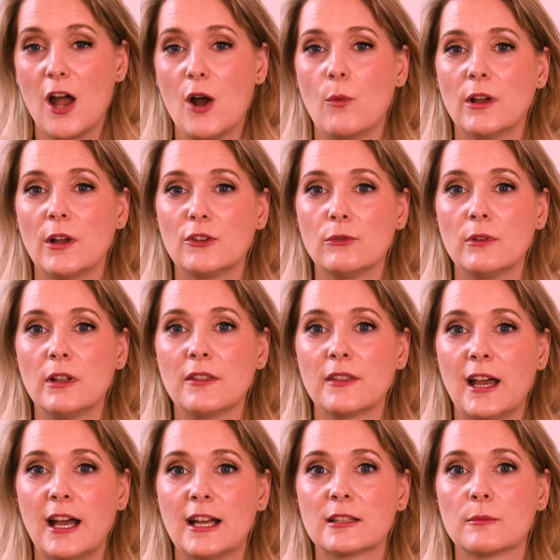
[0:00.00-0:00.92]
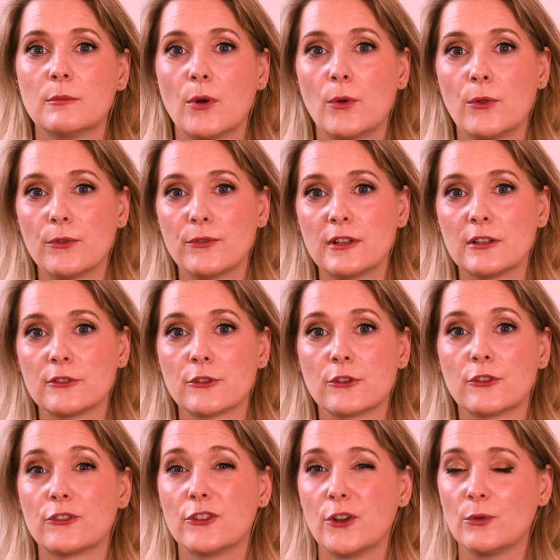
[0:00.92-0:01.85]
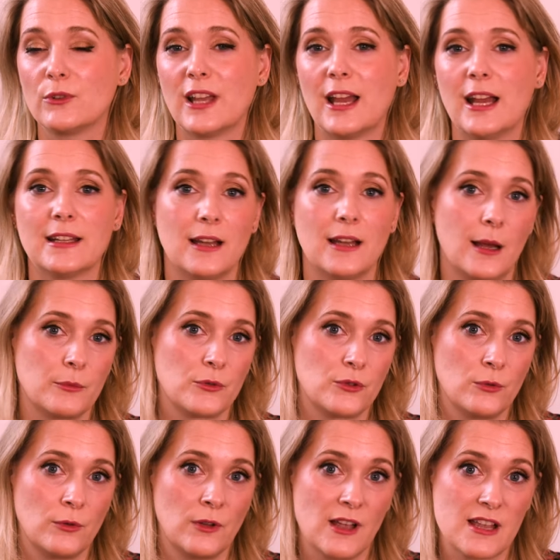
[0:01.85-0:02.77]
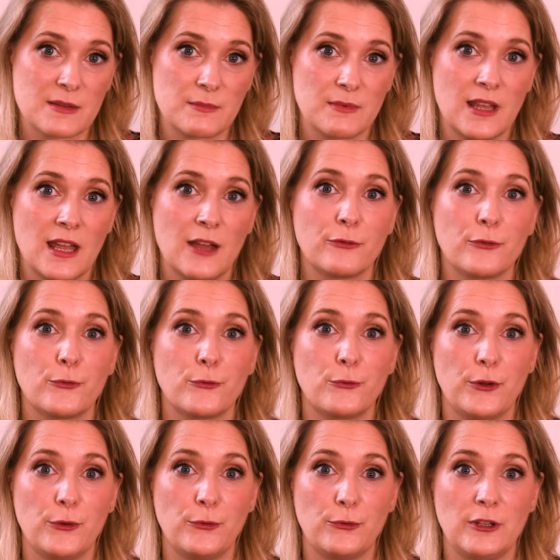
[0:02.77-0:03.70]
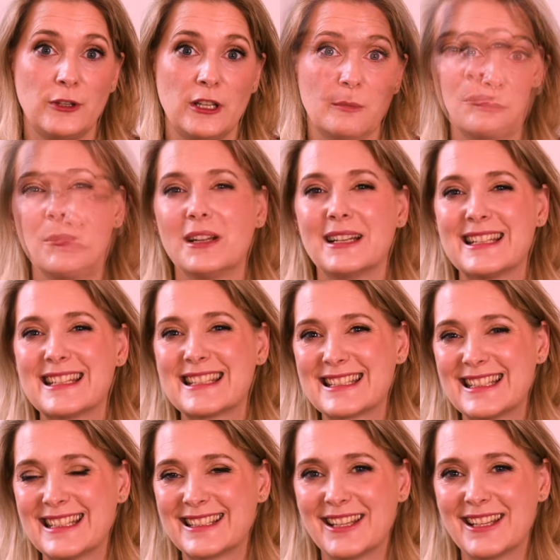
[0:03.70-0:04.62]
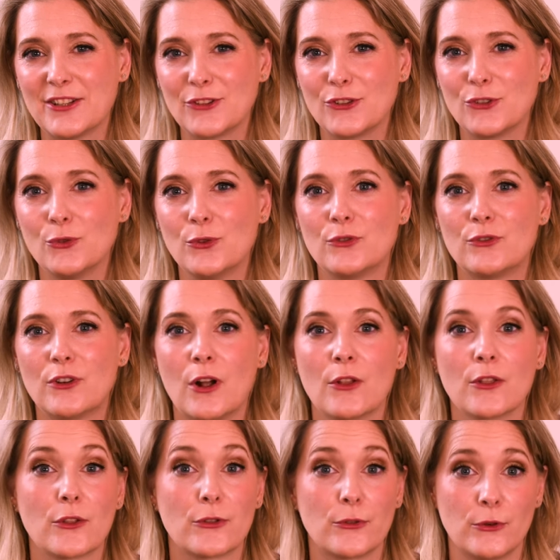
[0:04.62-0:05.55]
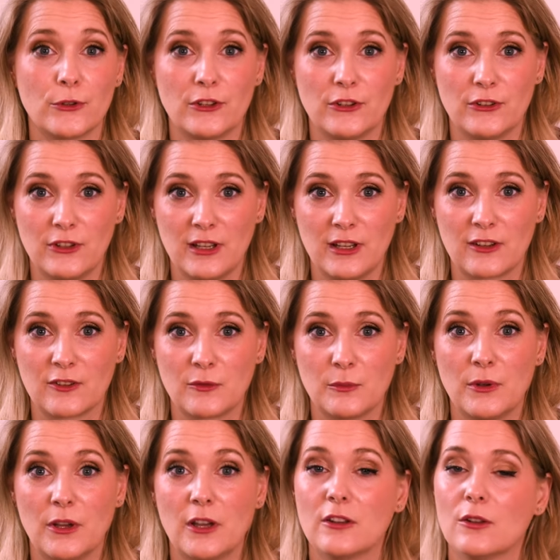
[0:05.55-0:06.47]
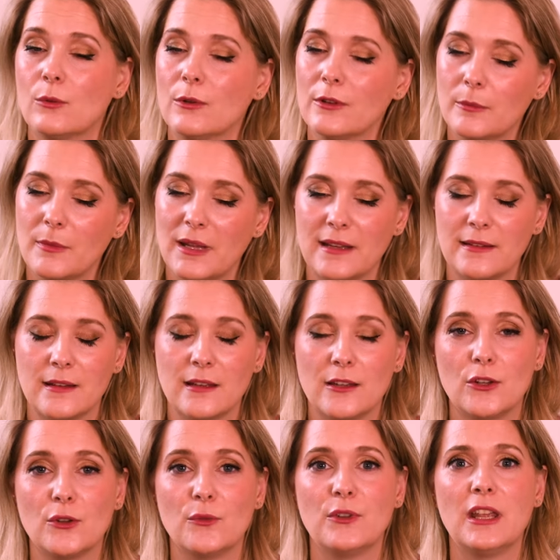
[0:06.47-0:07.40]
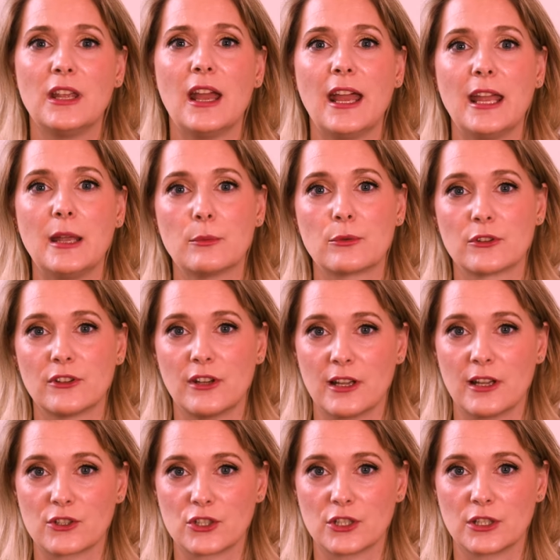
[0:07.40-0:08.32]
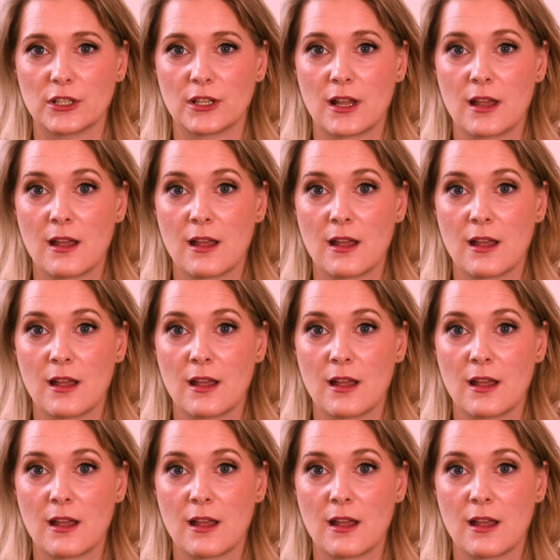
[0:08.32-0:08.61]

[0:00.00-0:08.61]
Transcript: When doing that, both filters don't add up to SPF 50, but instead get to around 36, but with amazing UVA protection.